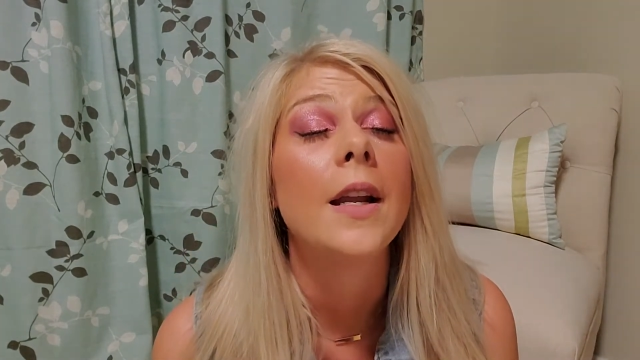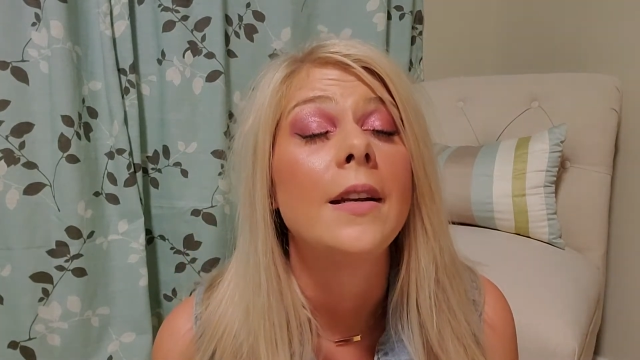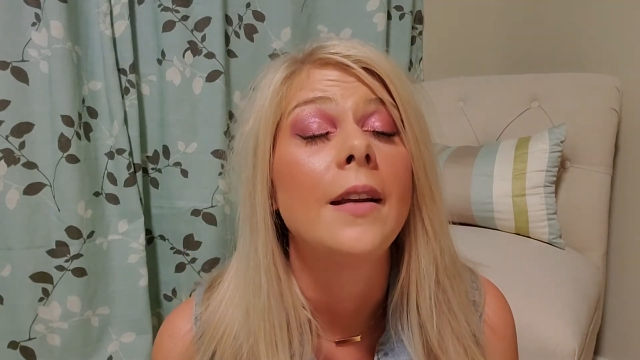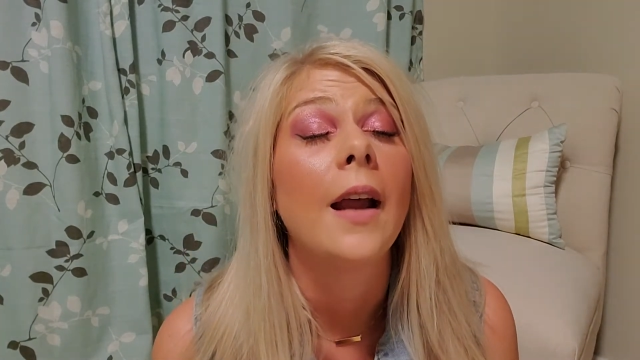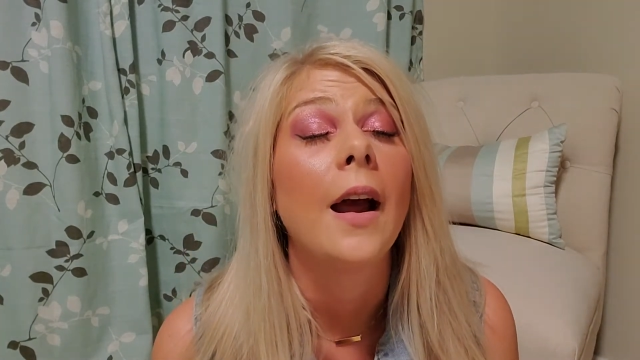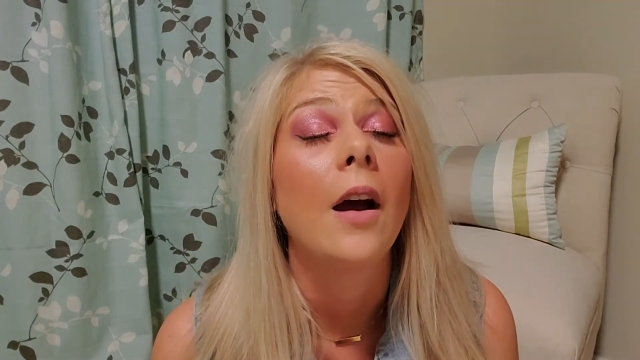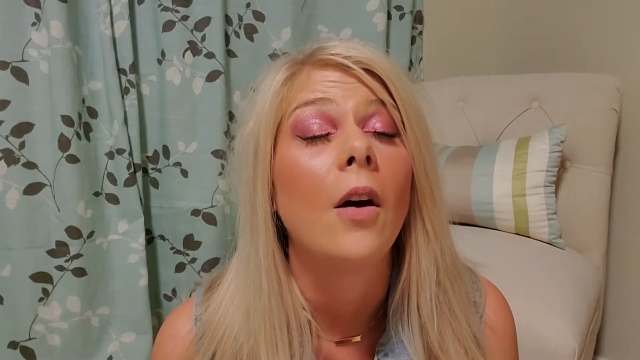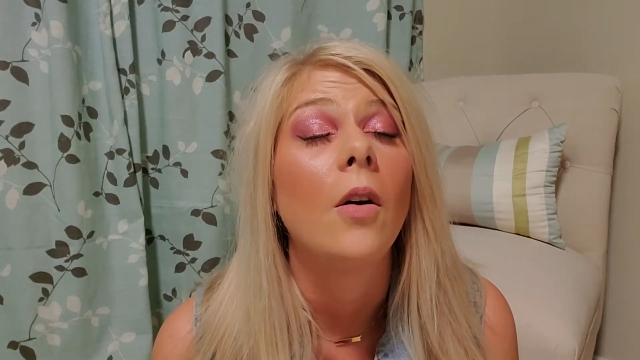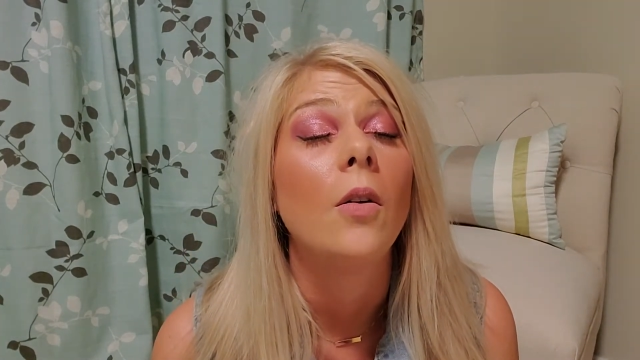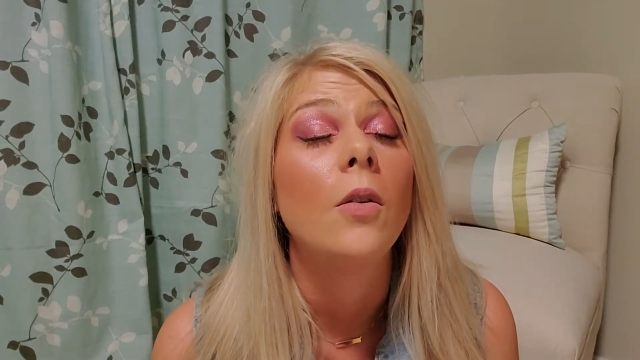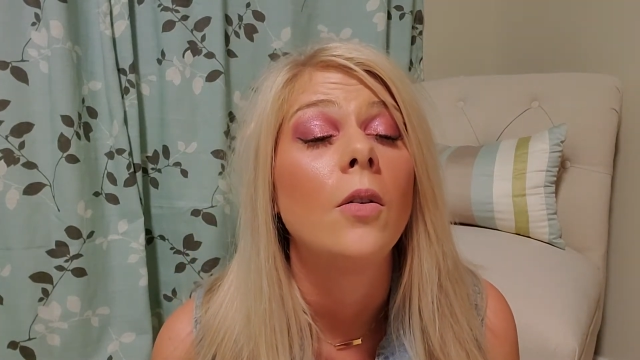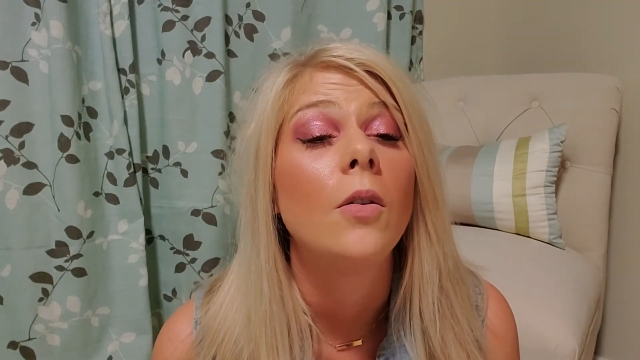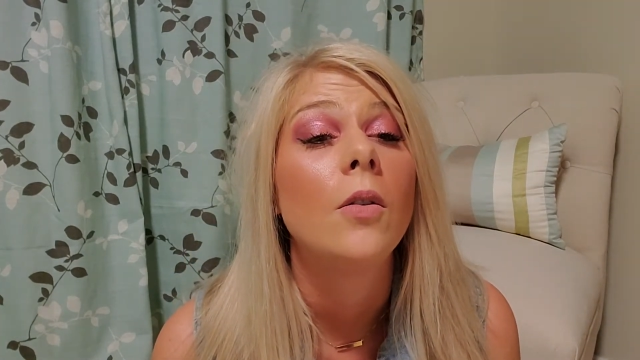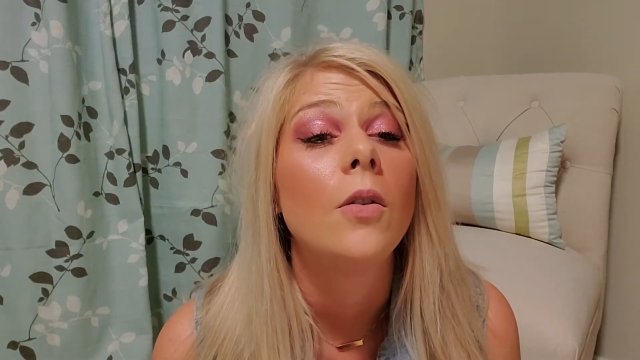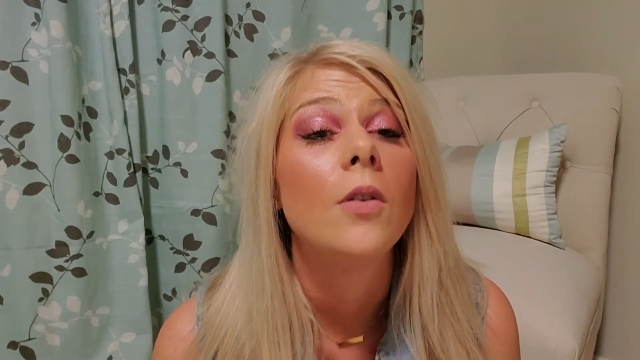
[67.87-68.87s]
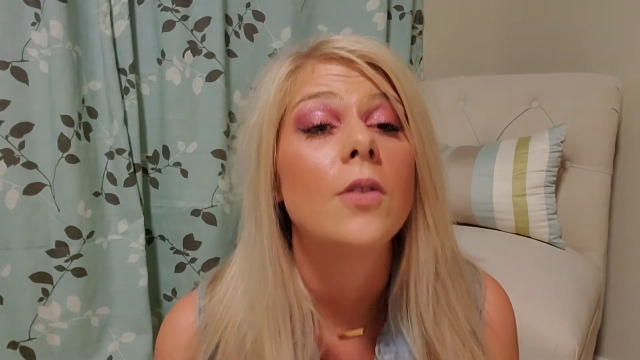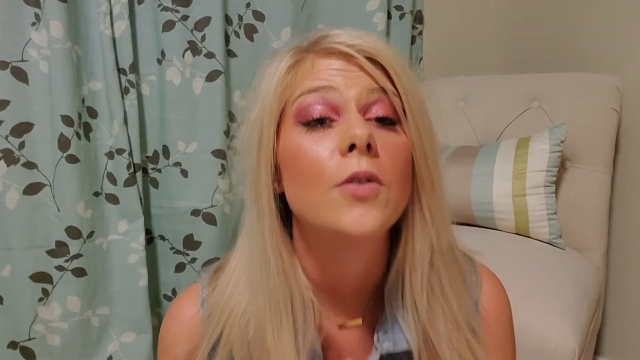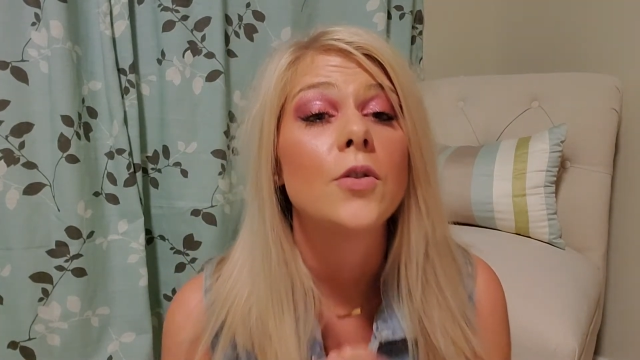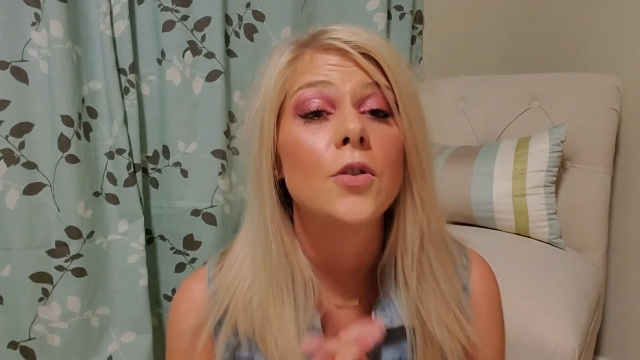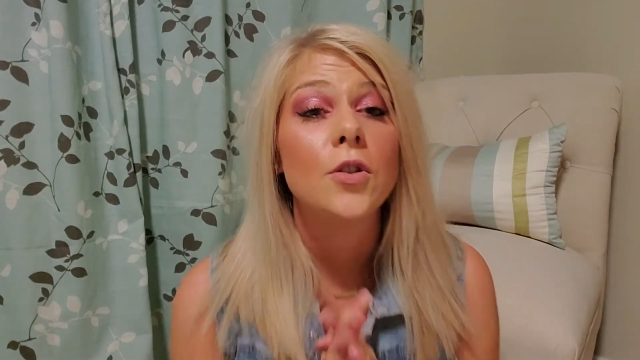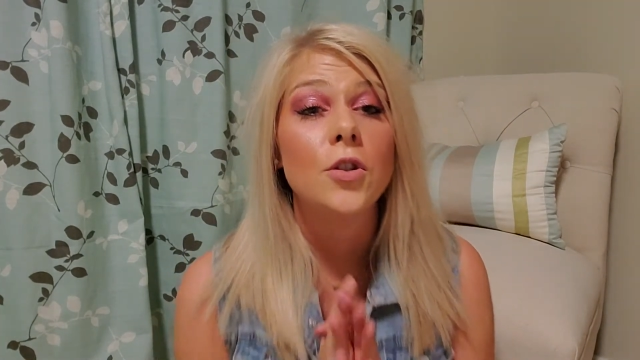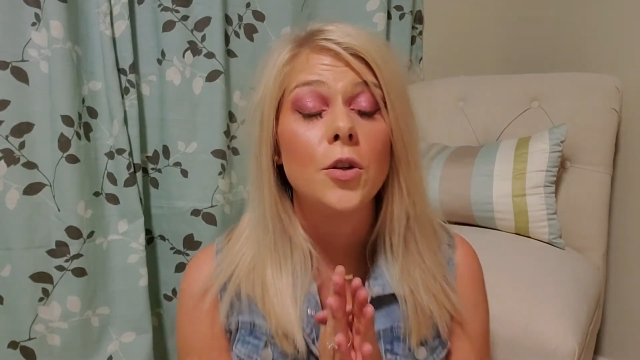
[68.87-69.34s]
now,
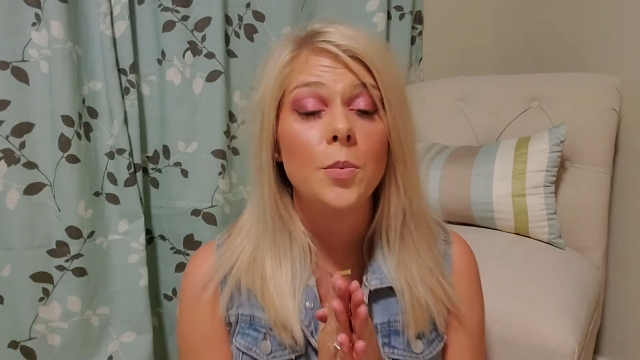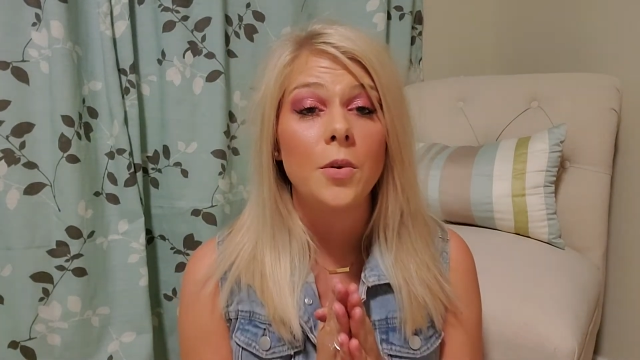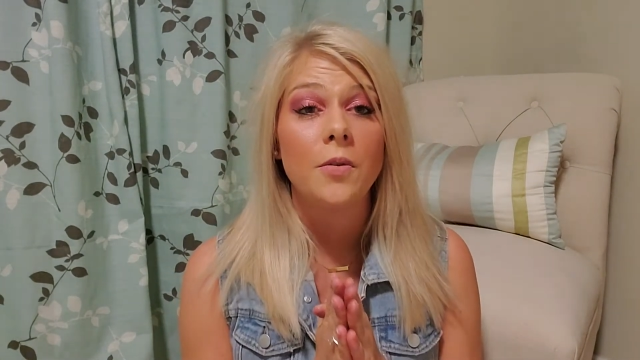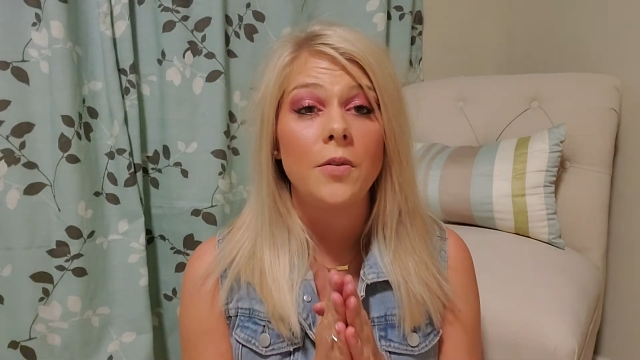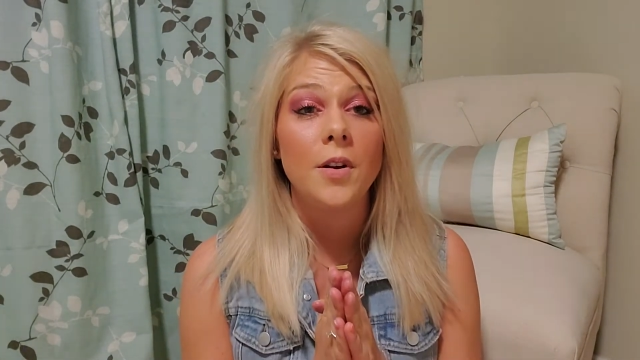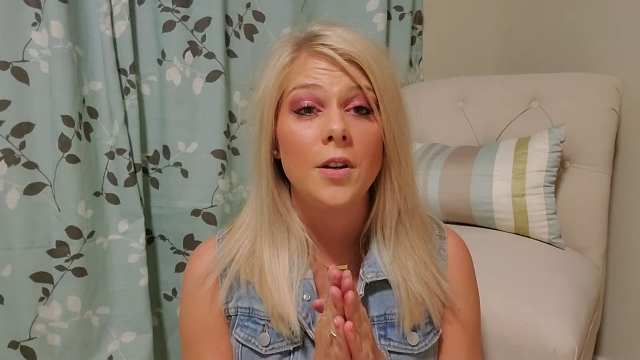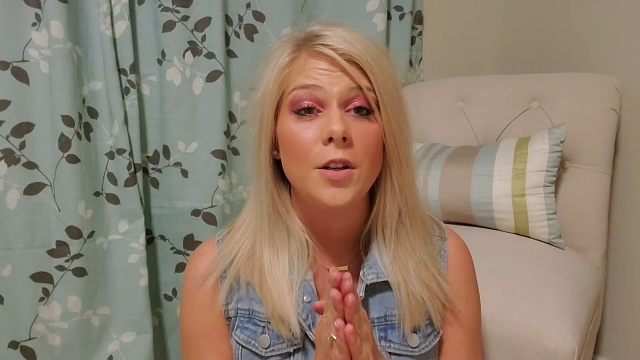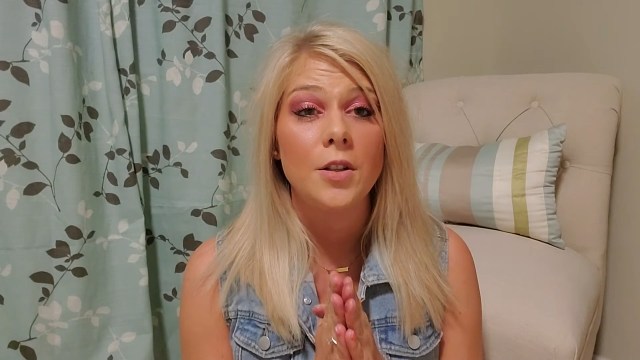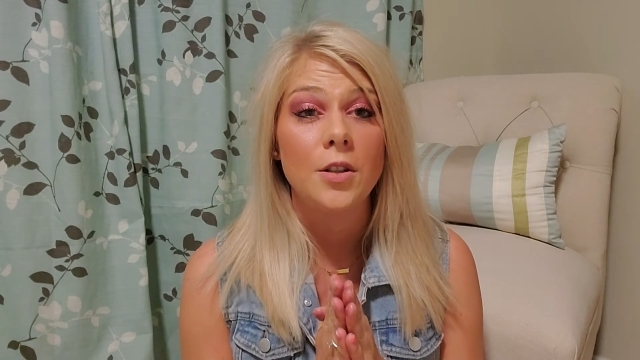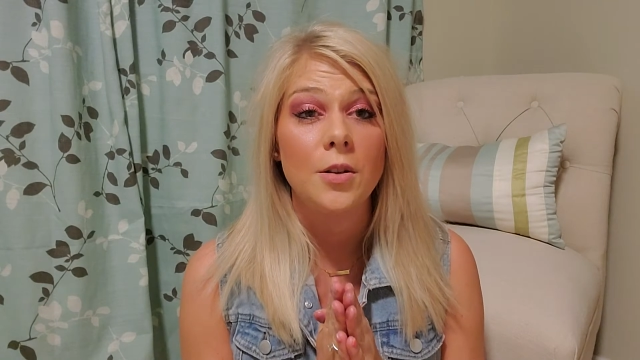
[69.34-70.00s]
super fun to do.